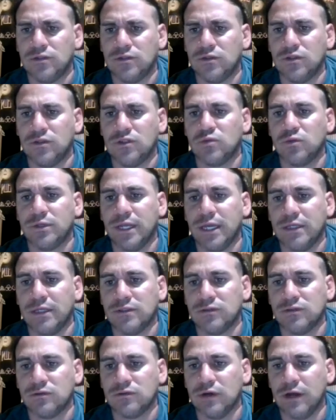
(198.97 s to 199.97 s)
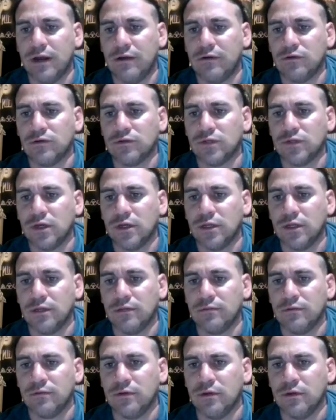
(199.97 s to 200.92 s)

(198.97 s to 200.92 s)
So this one has the little arrows on it.